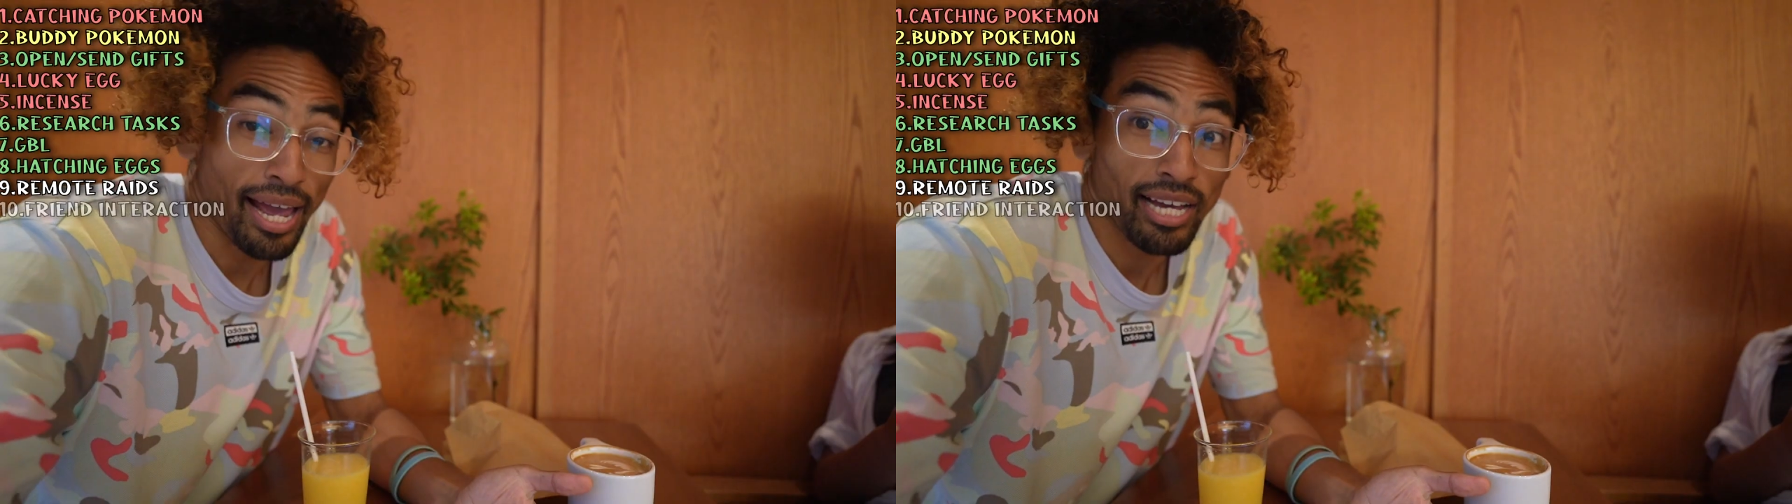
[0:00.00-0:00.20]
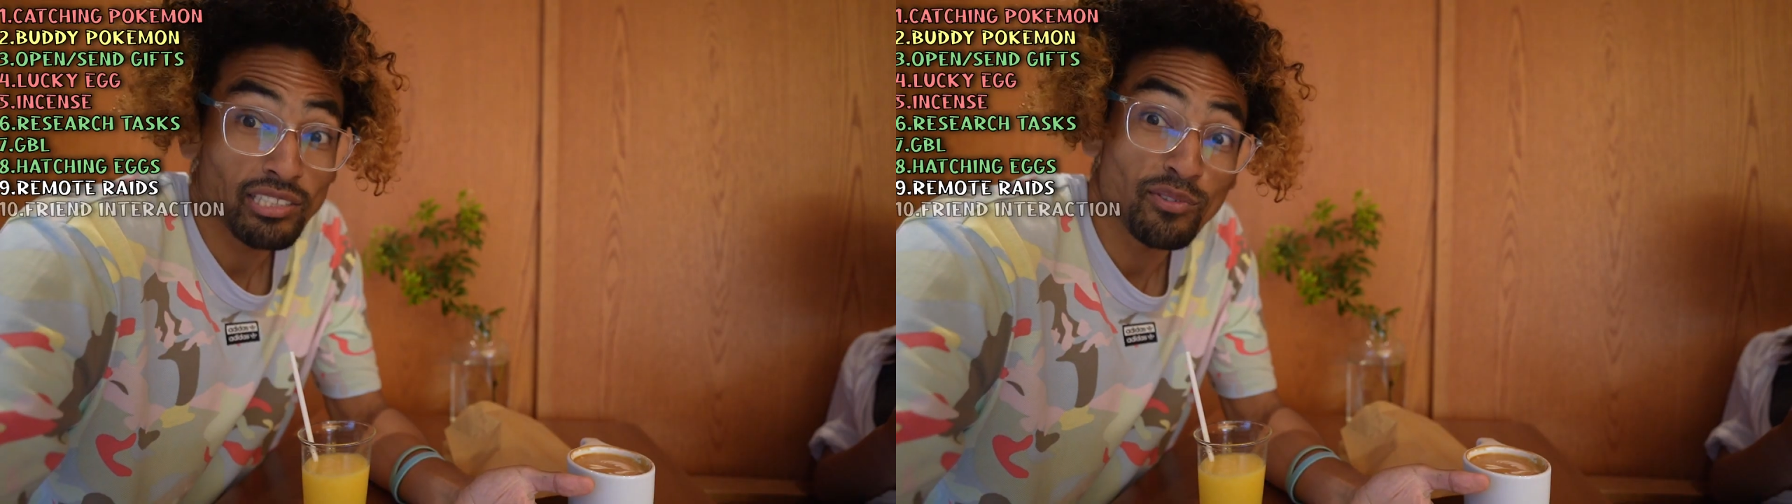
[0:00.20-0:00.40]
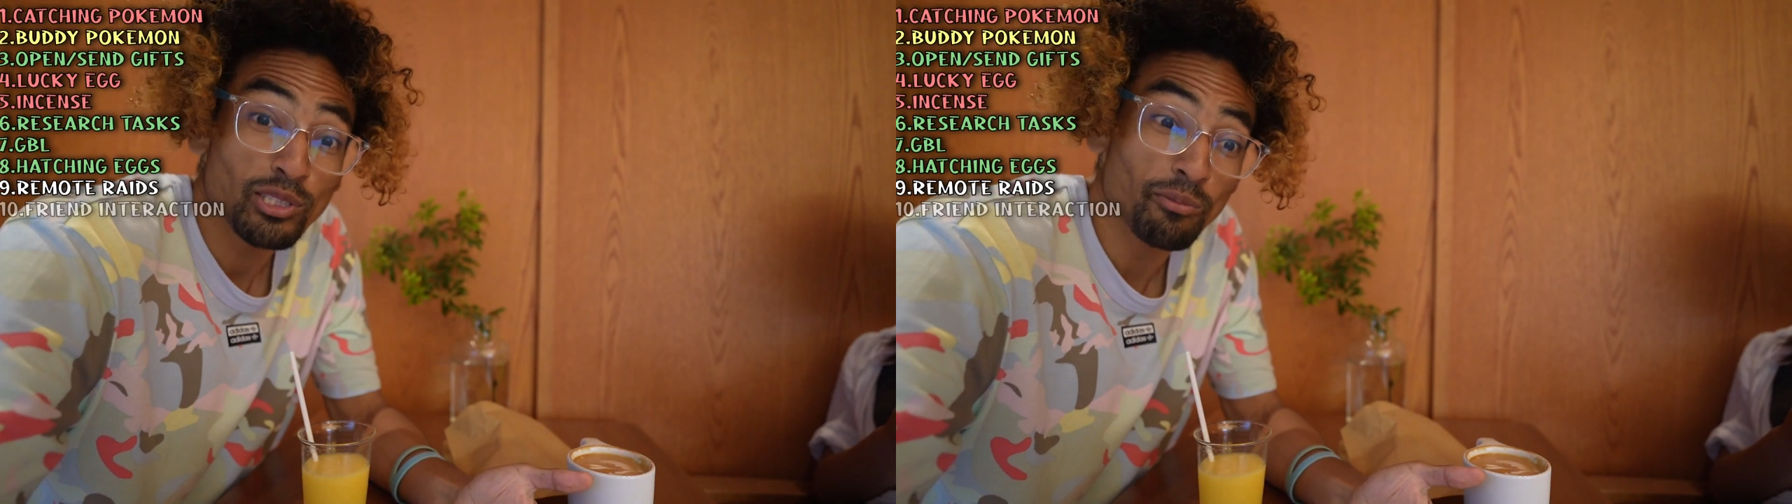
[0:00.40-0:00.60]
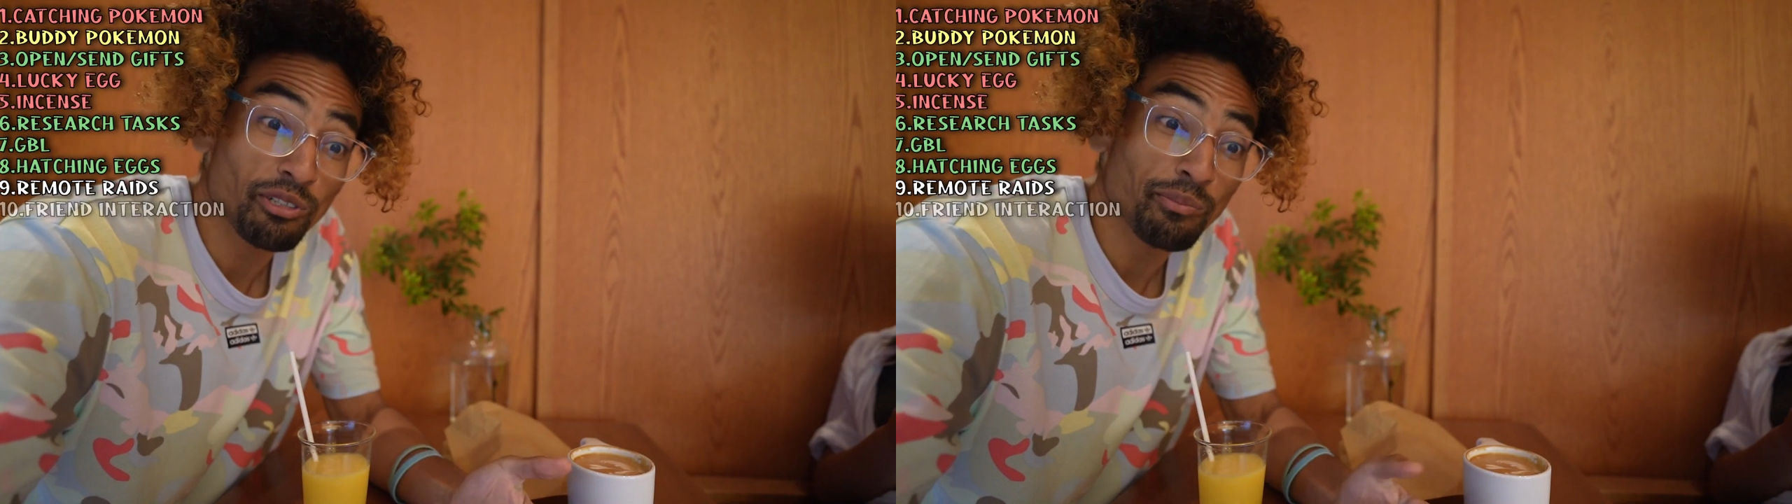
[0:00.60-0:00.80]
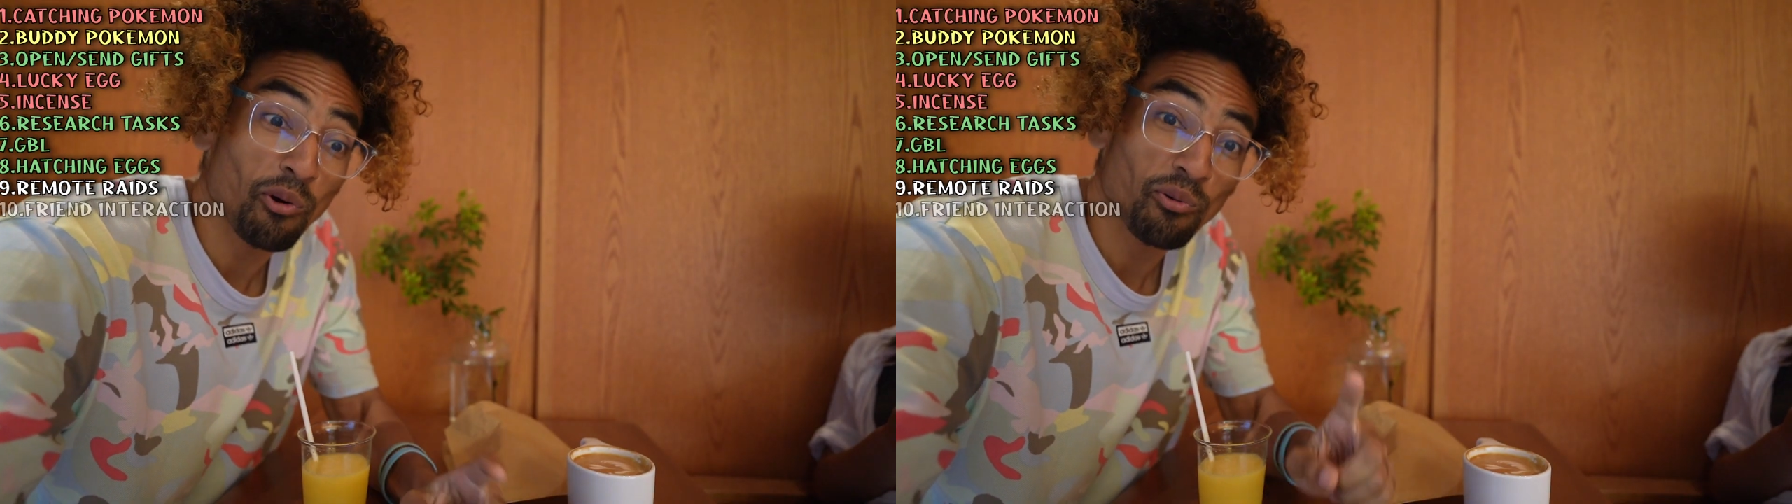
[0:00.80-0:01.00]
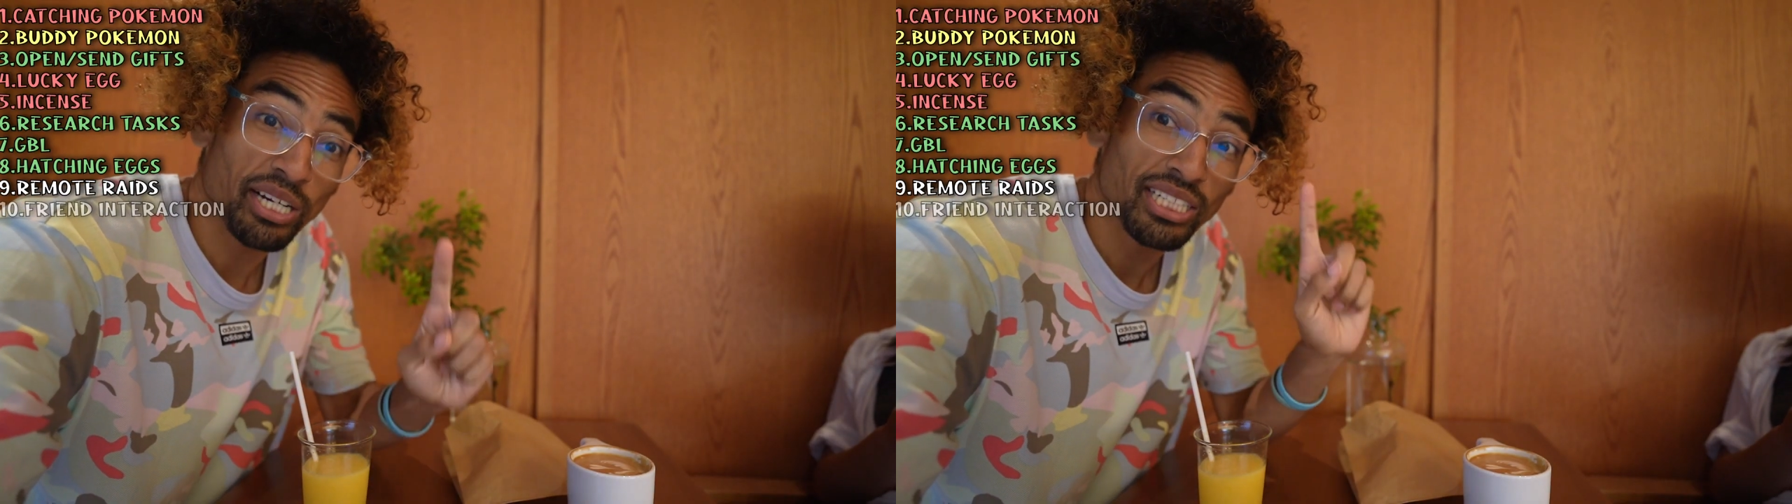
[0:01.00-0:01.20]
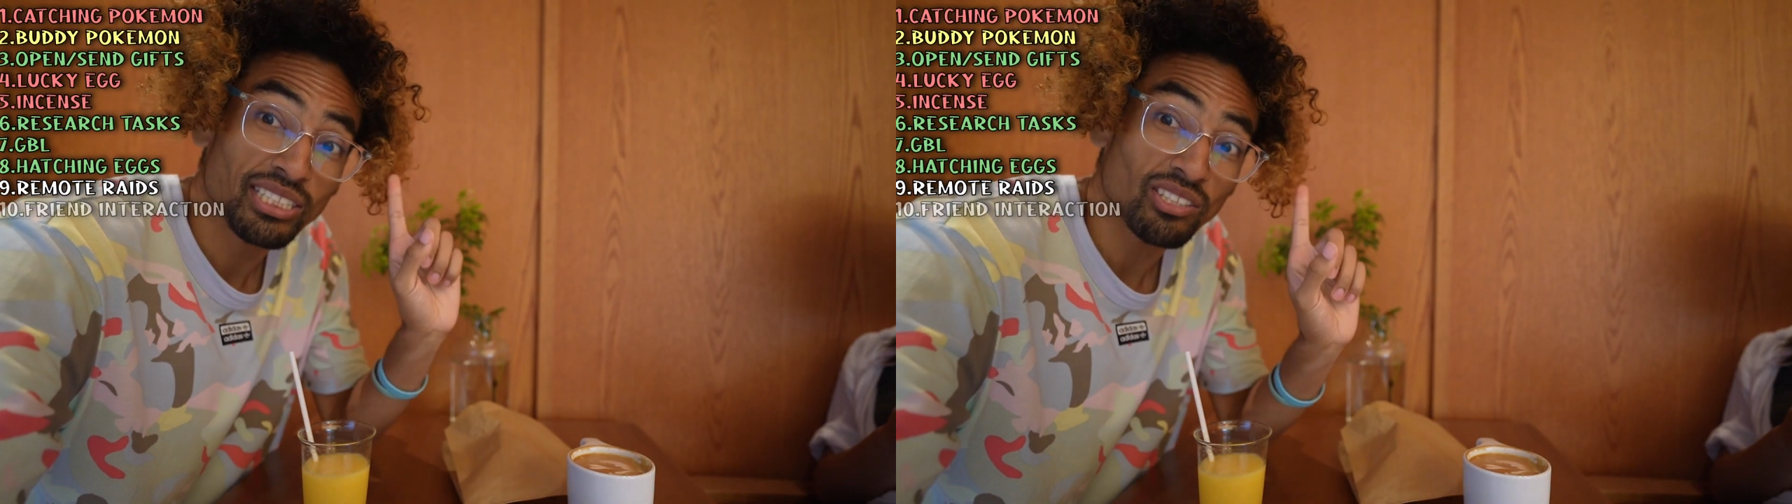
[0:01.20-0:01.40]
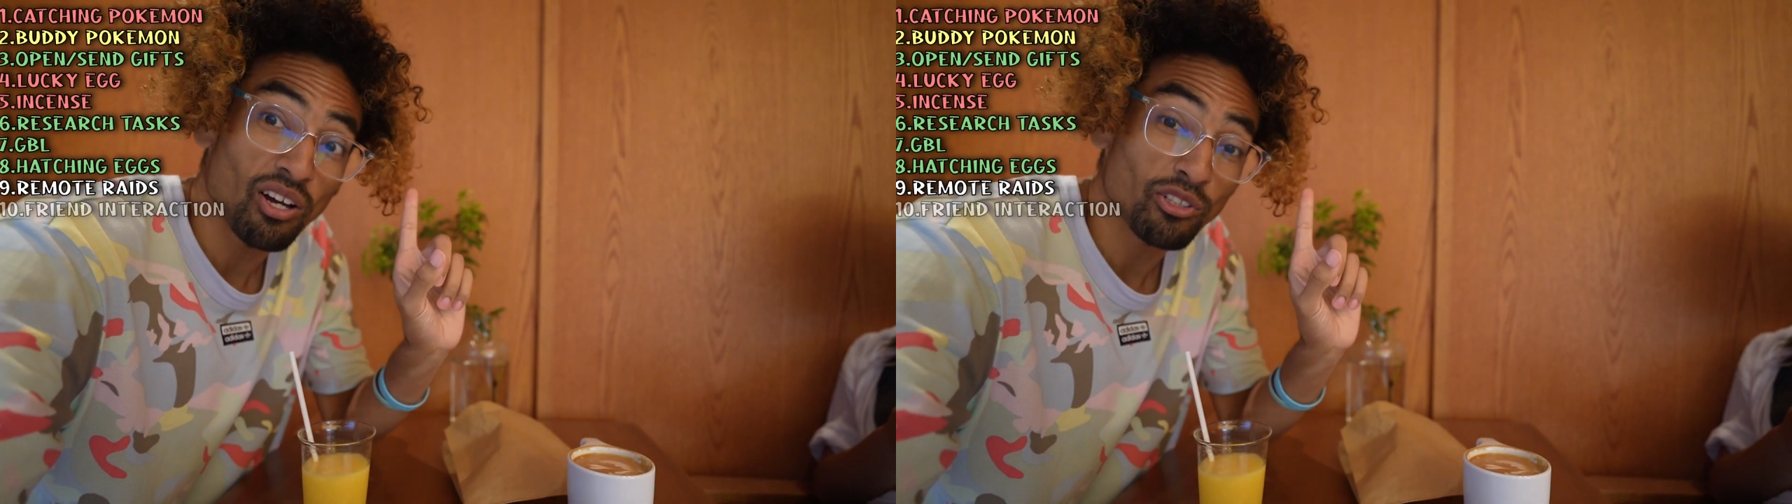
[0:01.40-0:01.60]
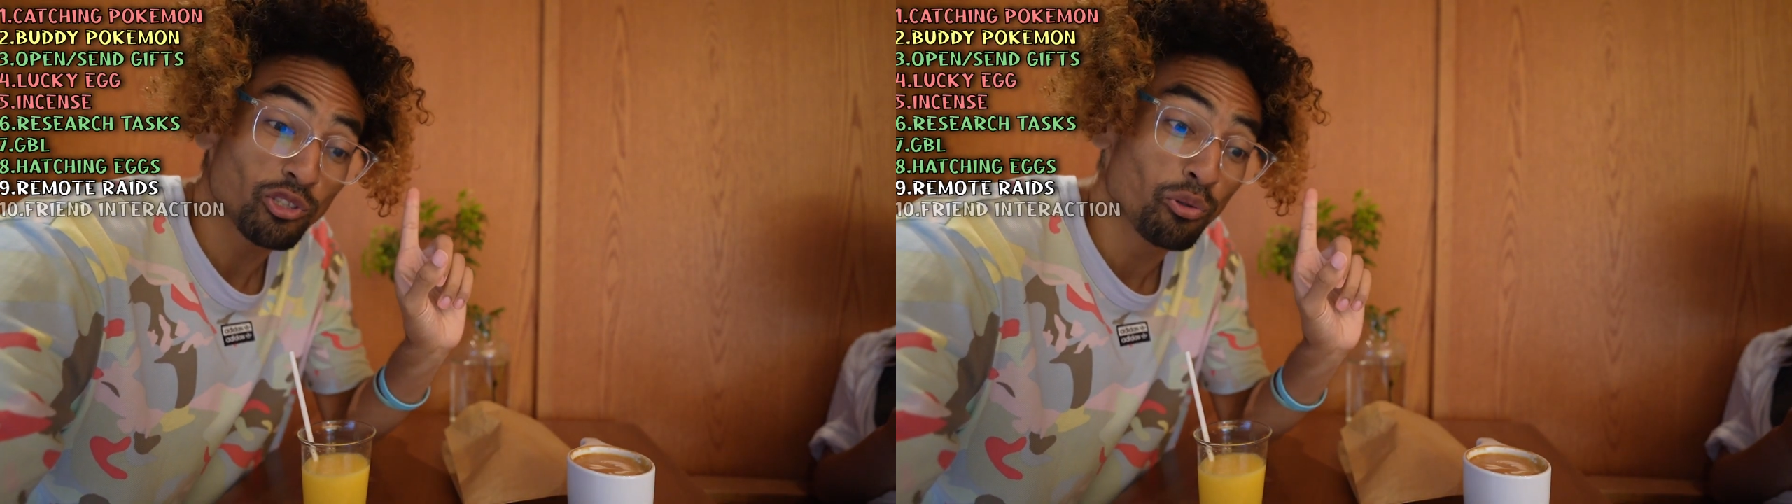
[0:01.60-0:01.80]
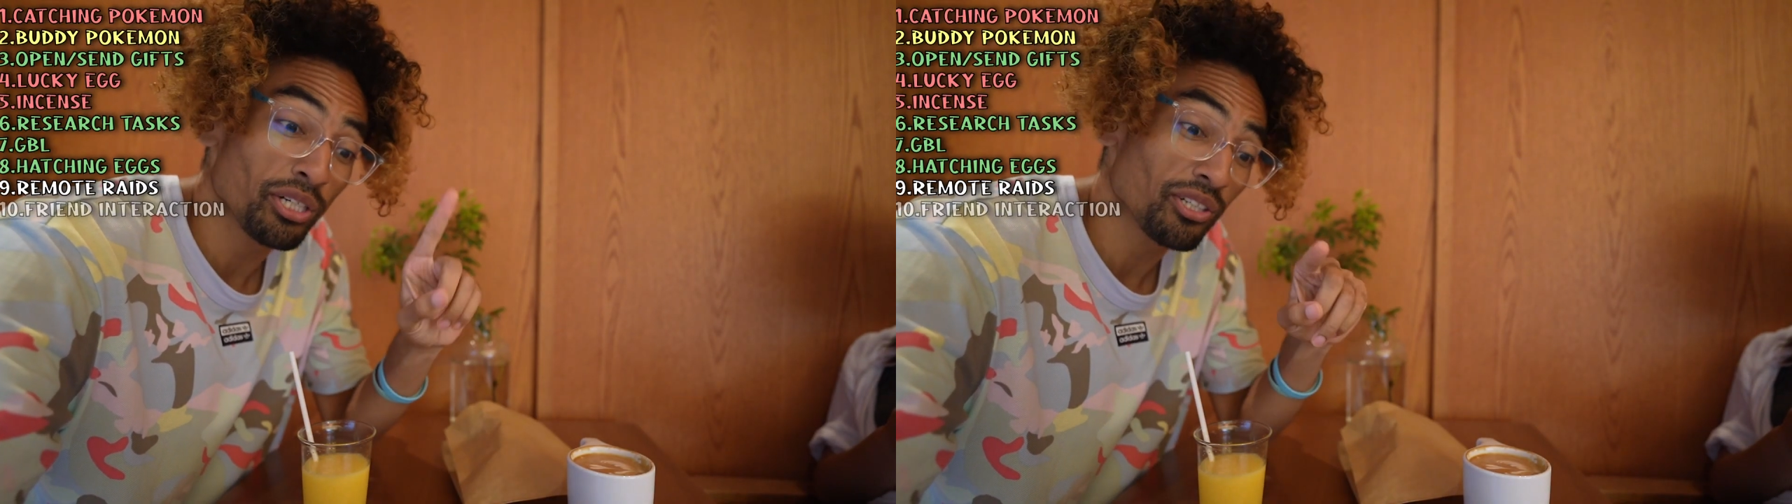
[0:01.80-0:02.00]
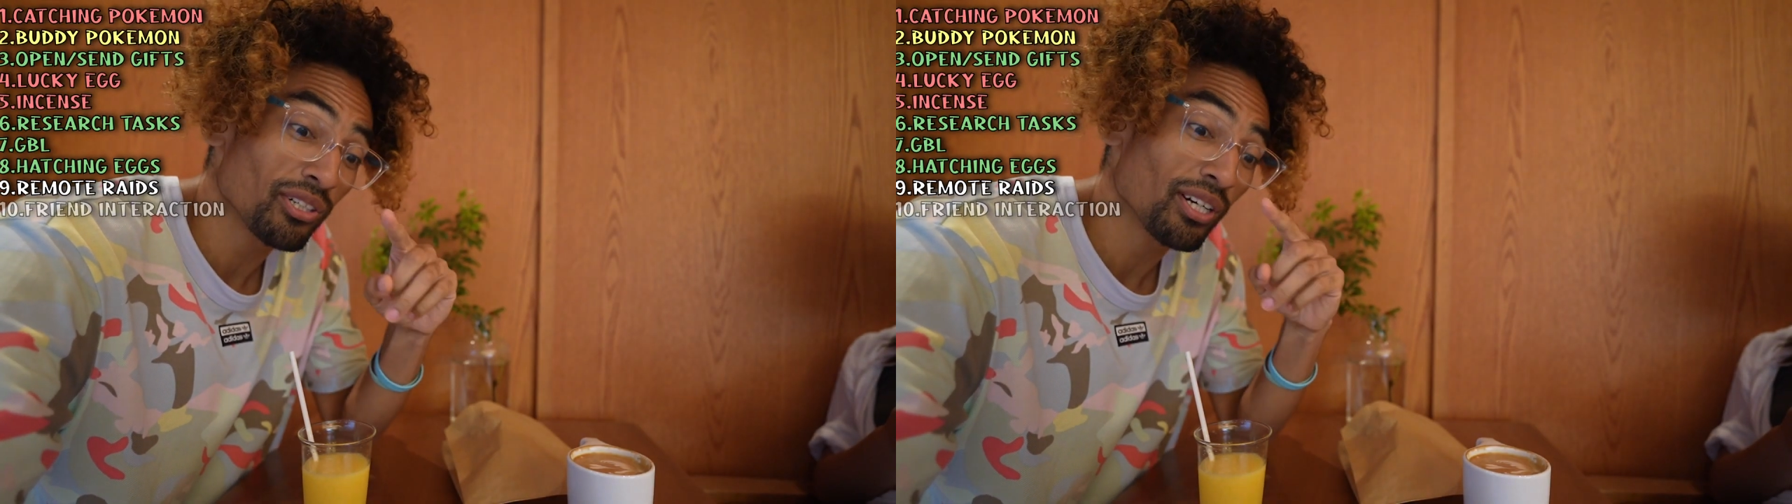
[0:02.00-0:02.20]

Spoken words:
asked for some remote raids on Twitter